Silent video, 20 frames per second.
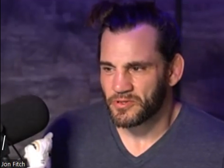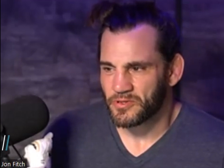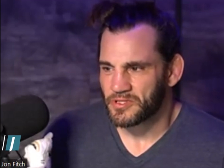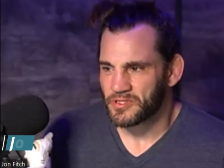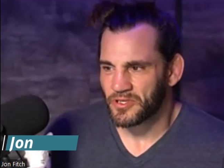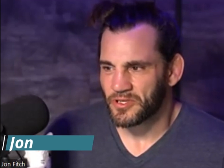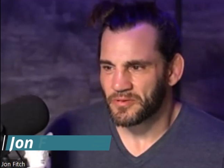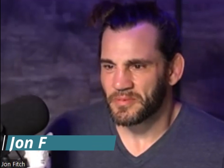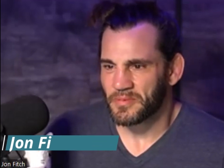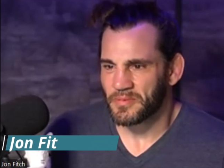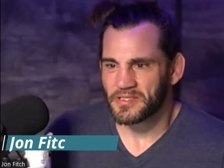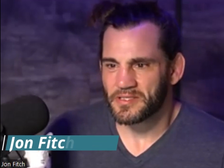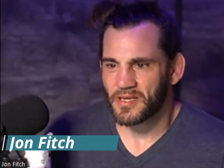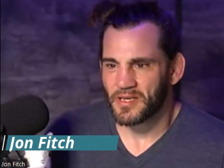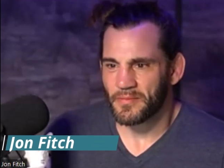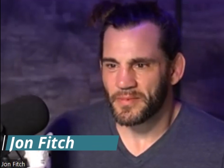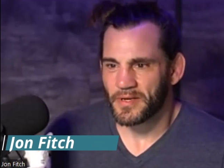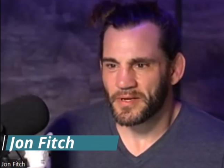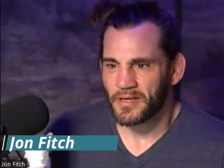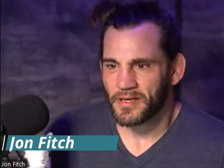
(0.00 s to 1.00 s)
always turned my
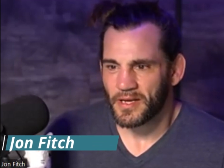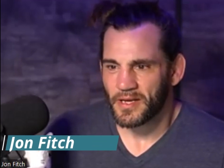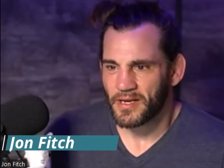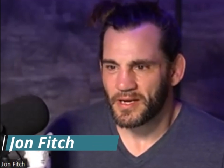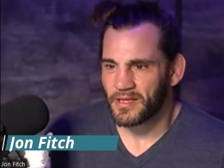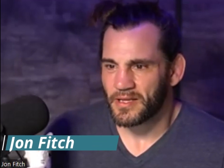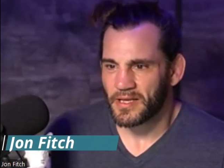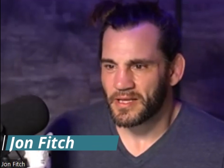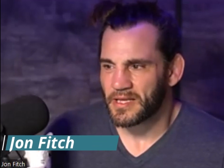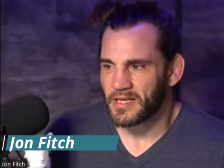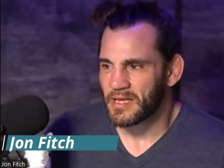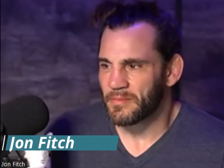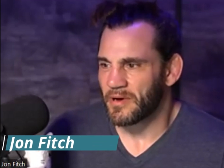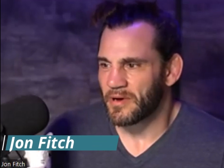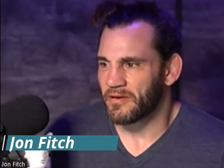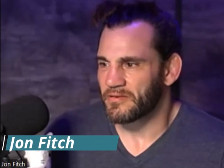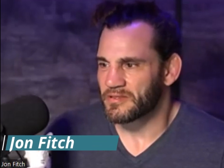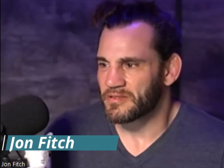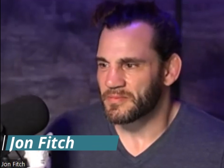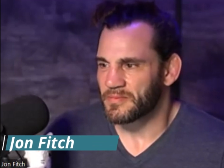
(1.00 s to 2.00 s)
stomach. Anything that came
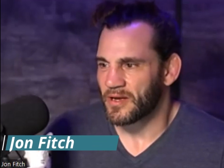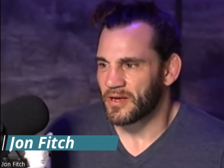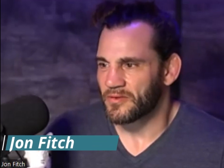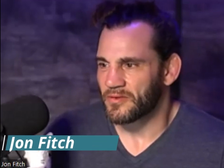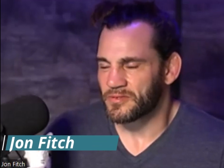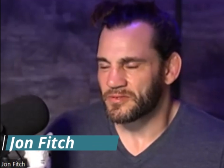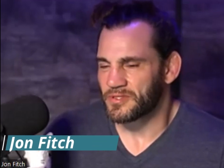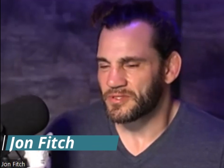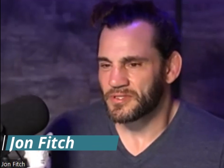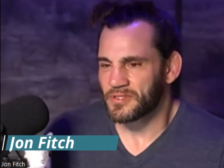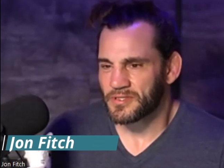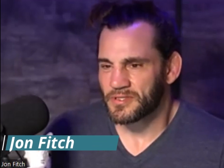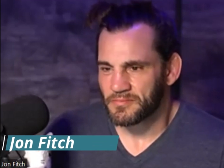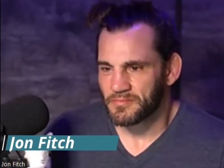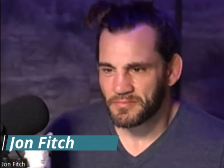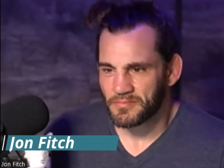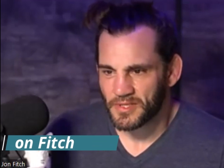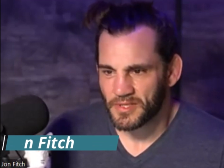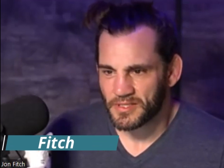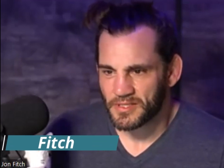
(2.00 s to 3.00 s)
out of his mouth was just
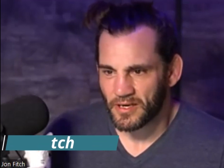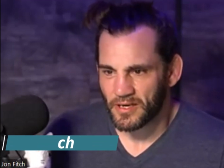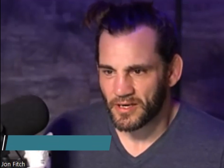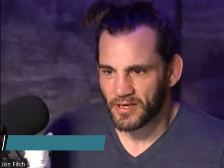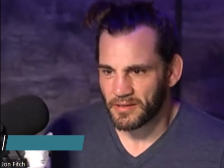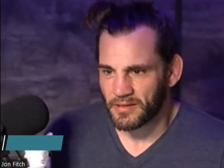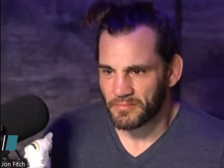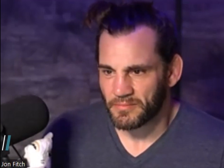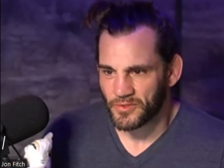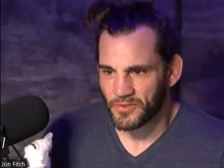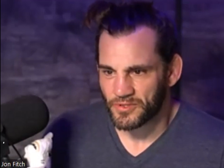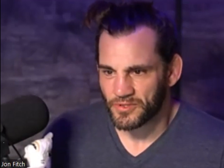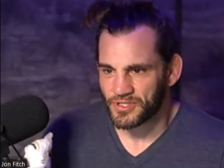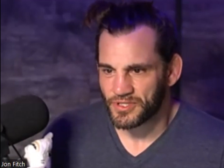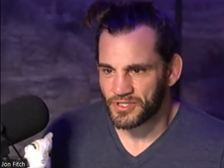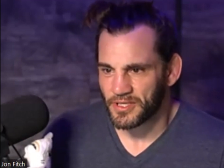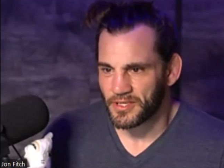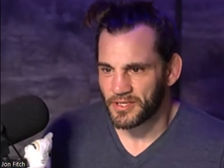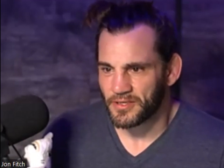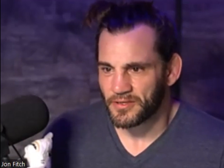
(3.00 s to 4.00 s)
sounded like
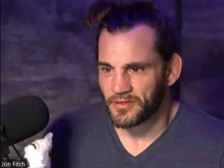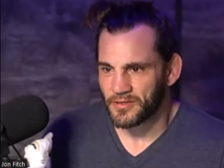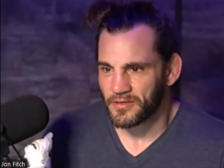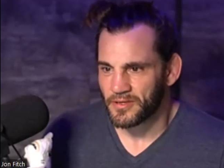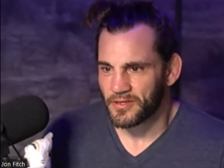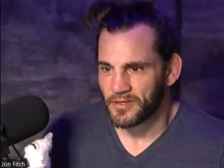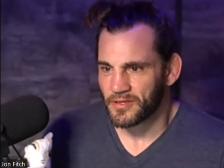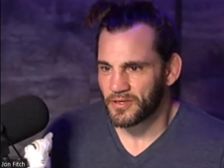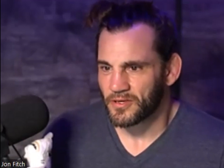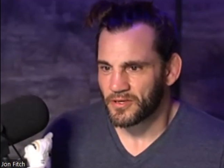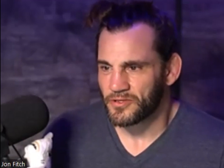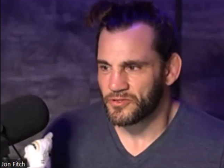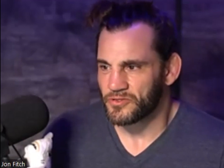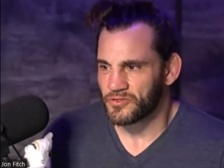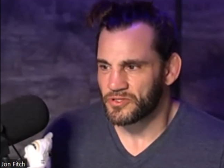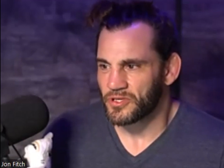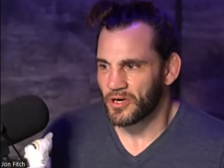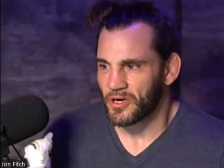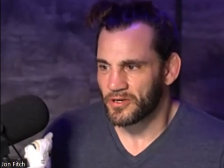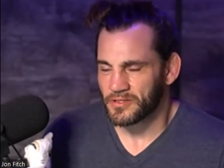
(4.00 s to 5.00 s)
bullshit and uh,
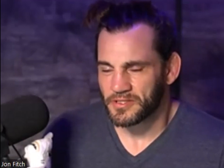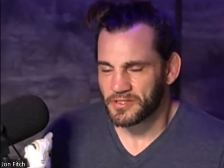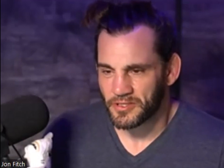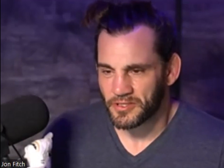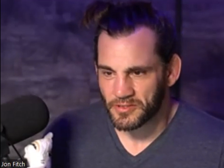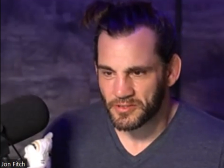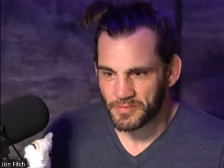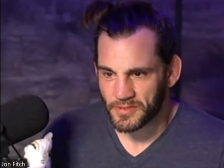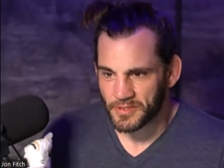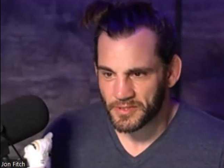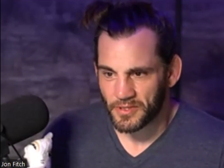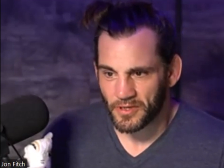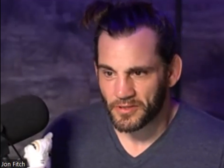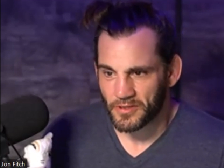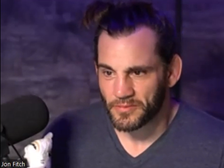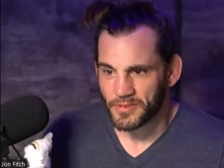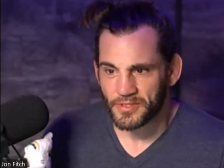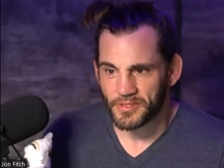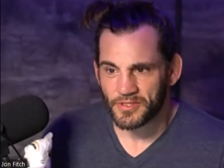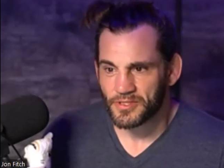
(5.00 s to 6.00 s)
used car salesman
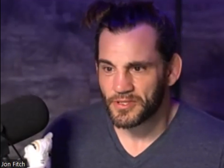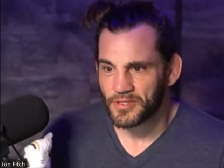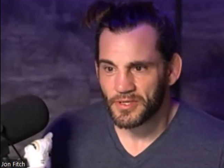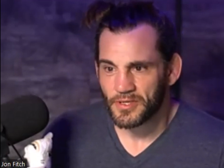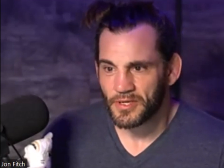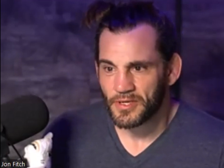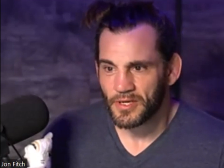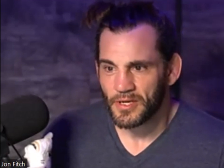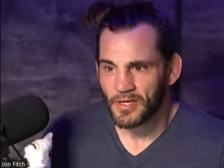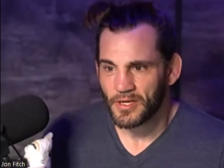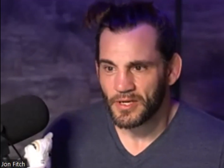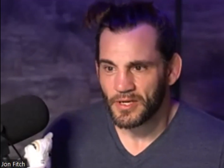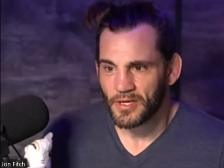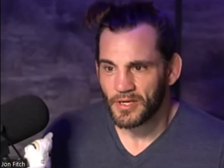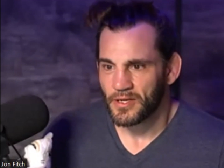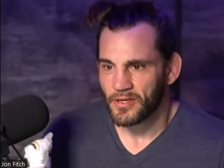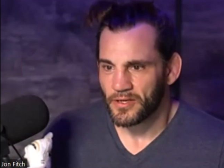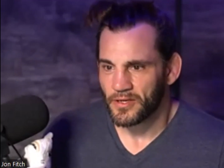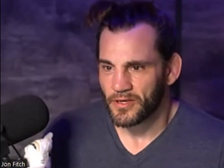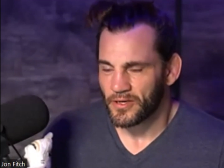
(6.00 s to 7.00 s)
garbage,
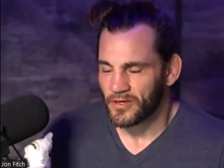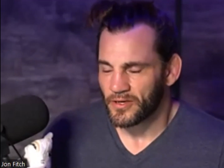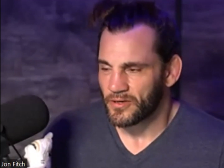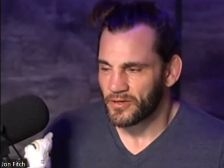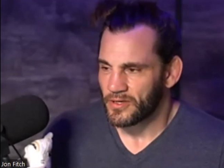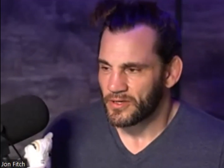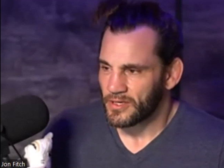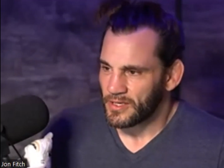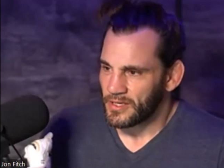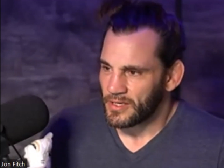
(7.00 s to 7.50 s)
you know.